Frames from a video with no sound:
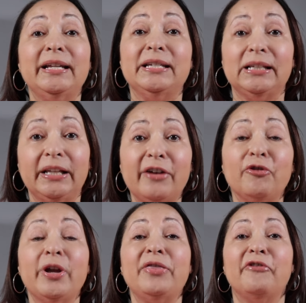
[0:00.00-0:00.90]

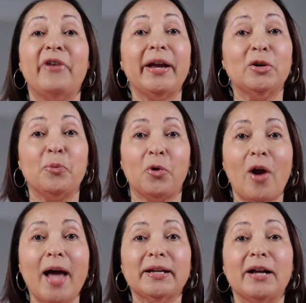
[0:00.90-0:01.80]
delivering the final
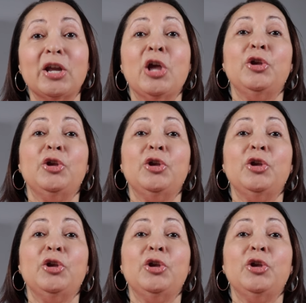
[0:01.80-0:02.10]
product,